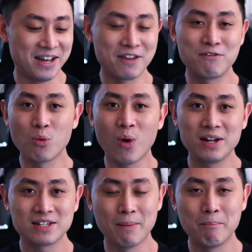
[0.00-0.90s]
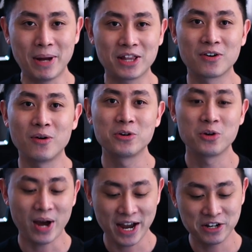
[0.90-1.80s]
if you want some better
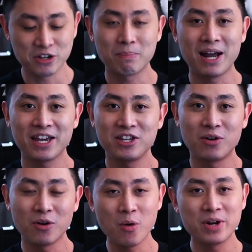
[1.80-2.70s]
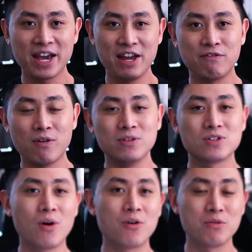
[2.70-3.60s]
audio, either you plug in your own
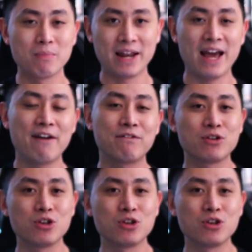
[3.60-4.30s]
headphones, or you might have to